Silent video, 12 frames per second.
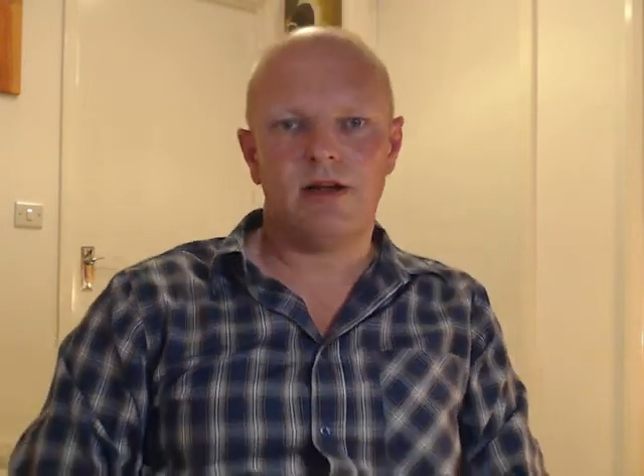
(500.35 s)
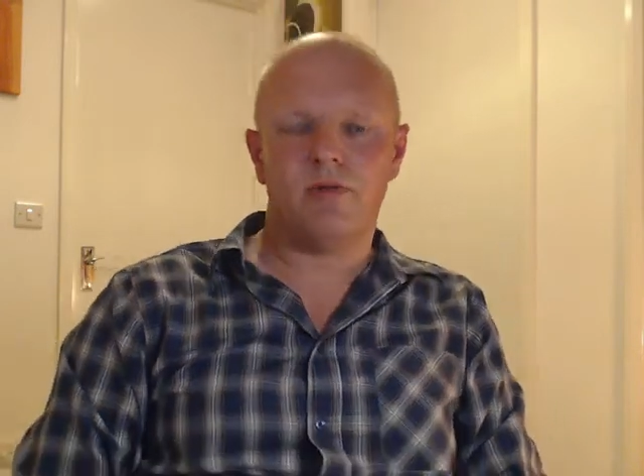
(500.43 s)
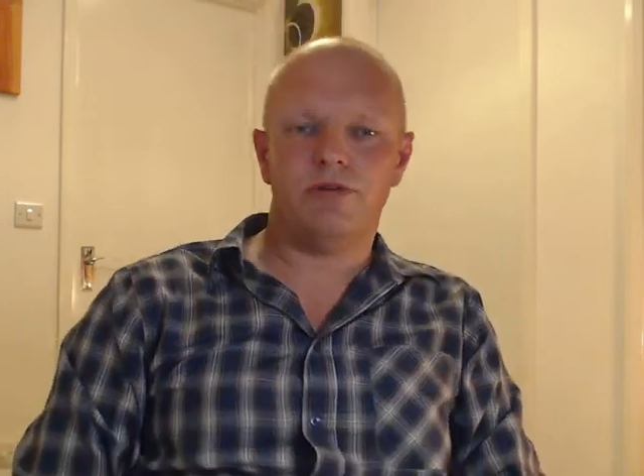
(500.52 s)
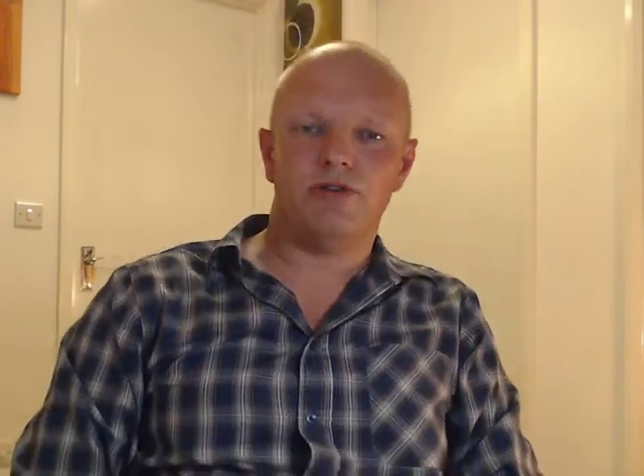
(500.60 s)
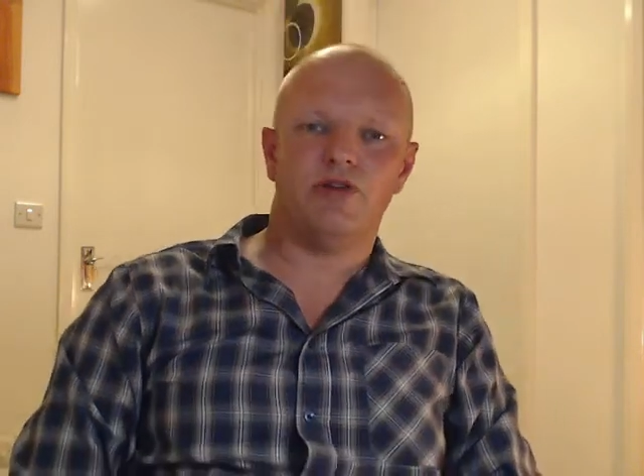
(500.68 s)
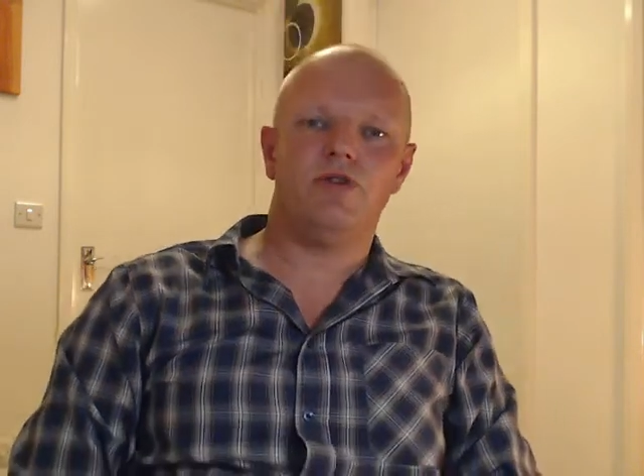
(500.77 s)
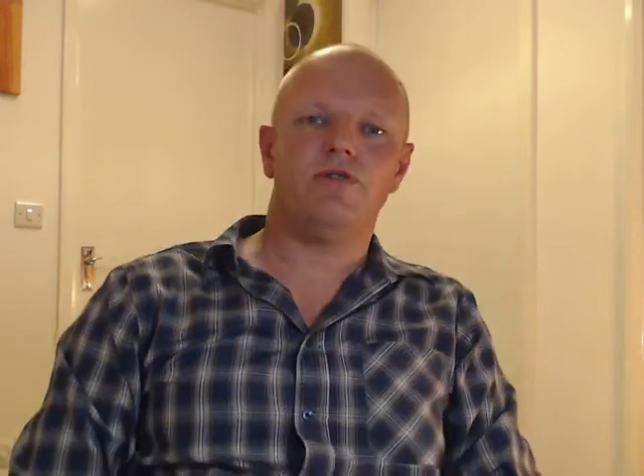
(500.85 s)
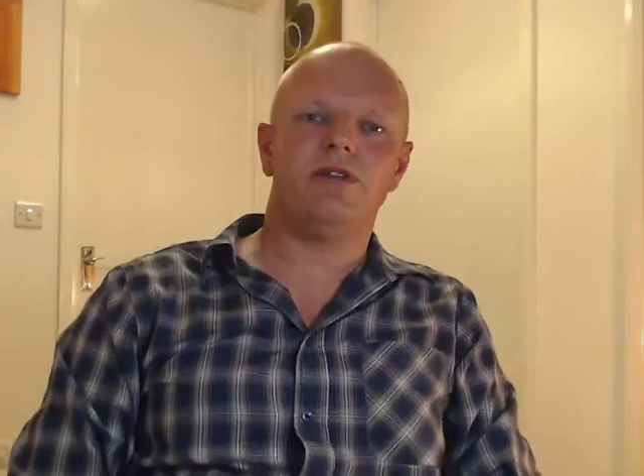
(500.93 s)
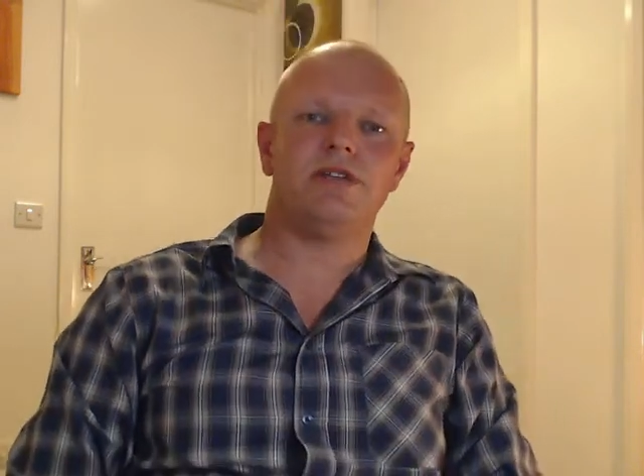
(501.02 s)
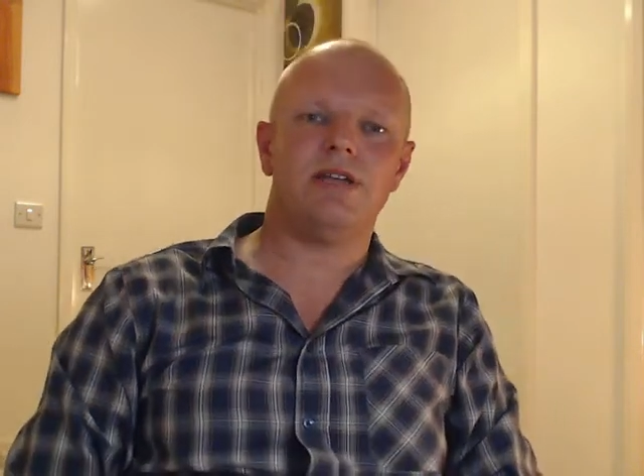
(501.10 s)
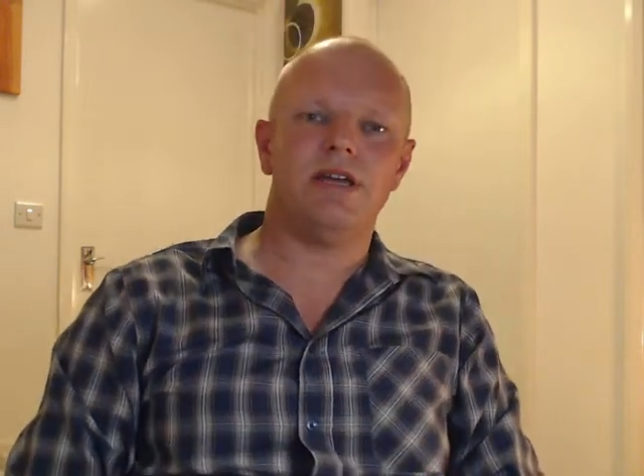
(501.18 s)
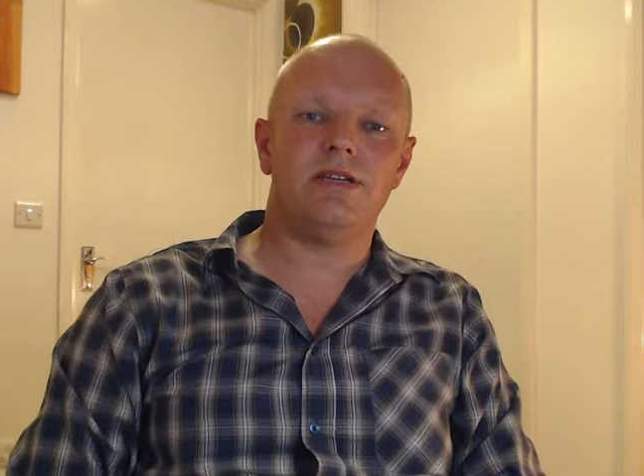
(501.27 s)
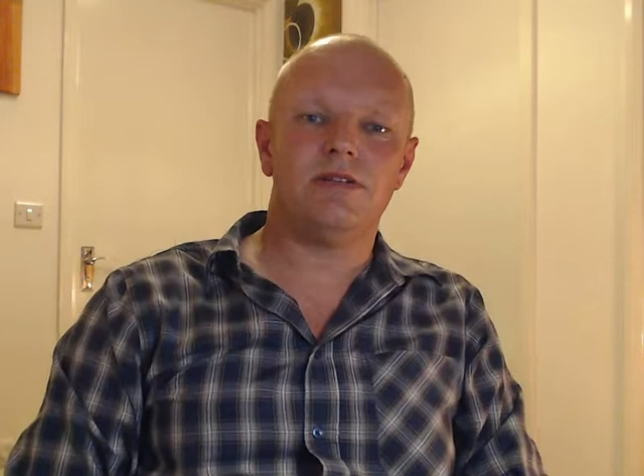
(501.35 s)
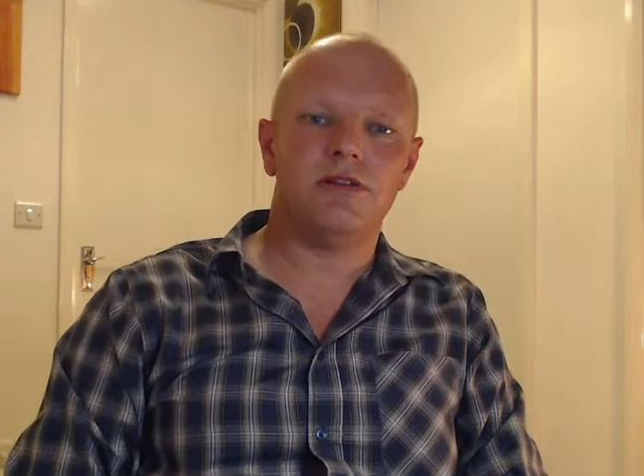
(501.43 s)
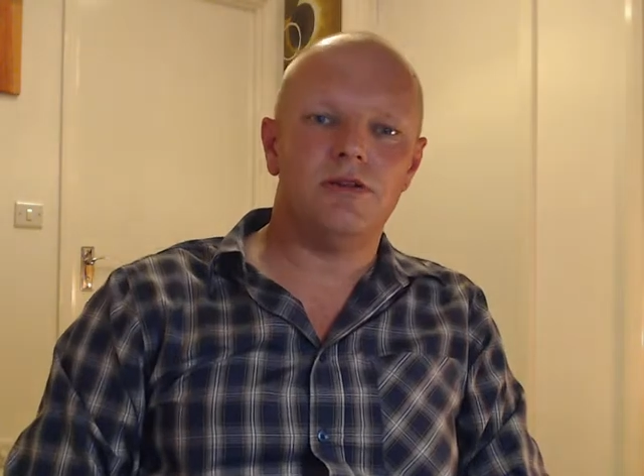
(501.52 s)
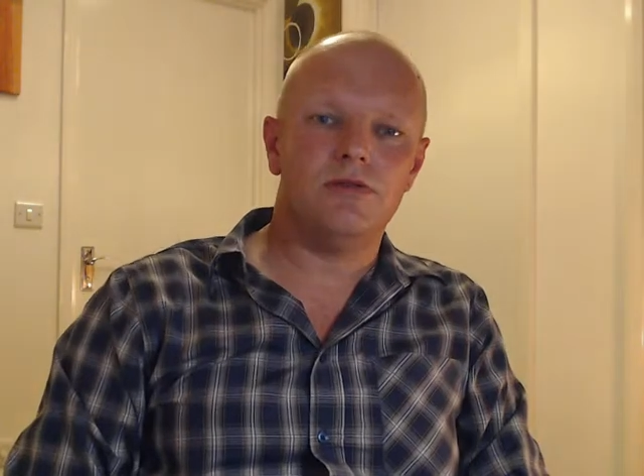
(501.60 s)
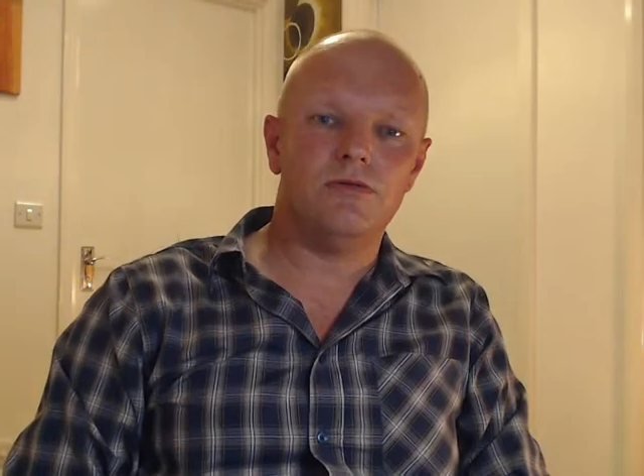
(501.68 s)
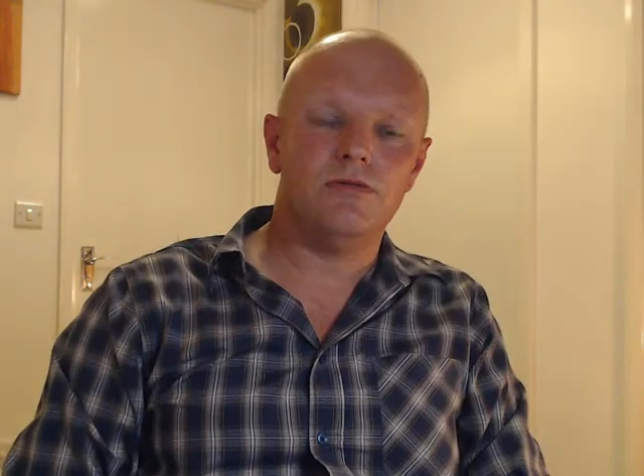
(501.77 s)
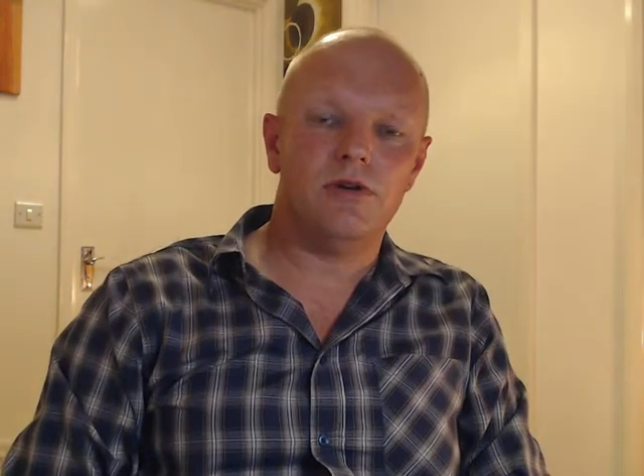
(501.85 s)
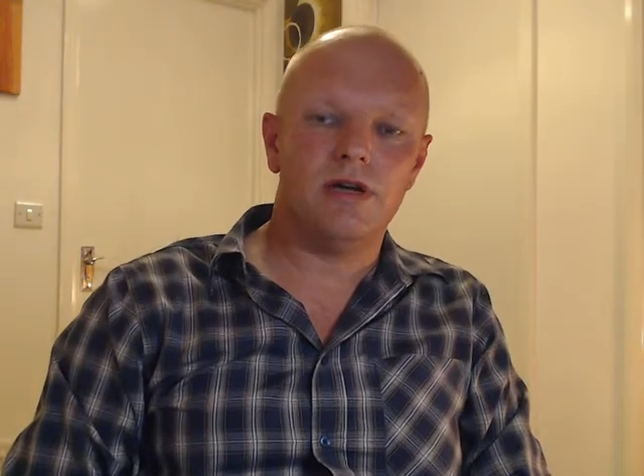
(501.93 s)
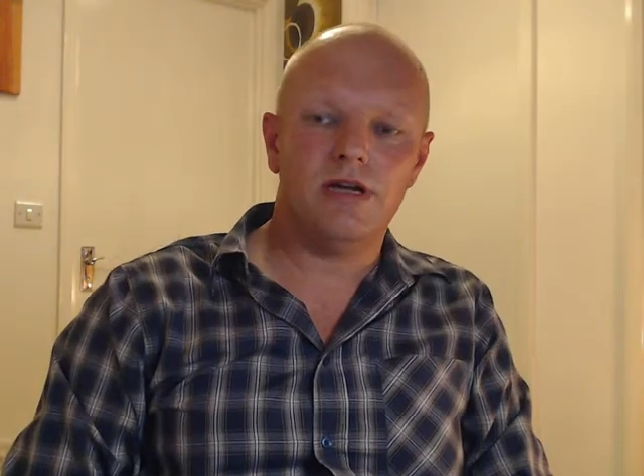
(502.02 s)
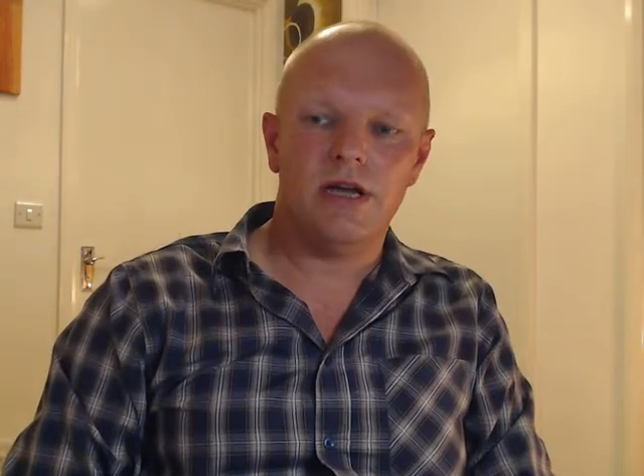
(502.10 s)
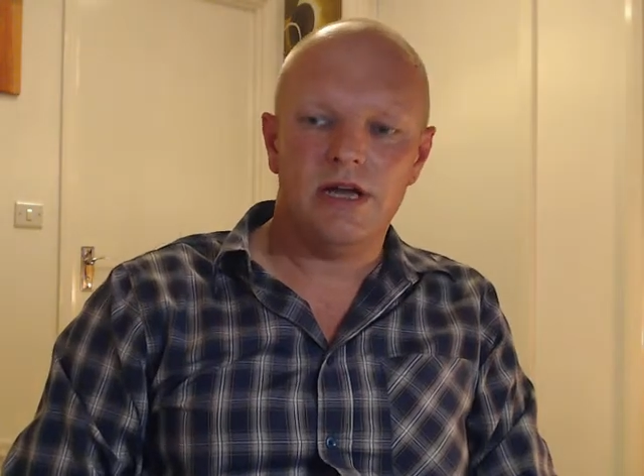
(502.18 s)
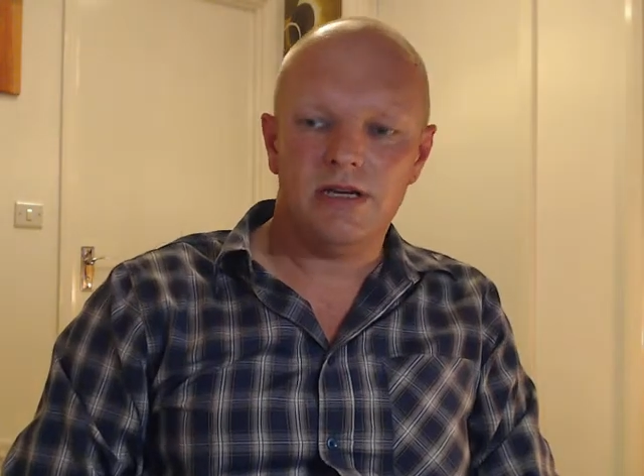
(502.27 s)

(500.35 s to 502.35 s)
opportunity to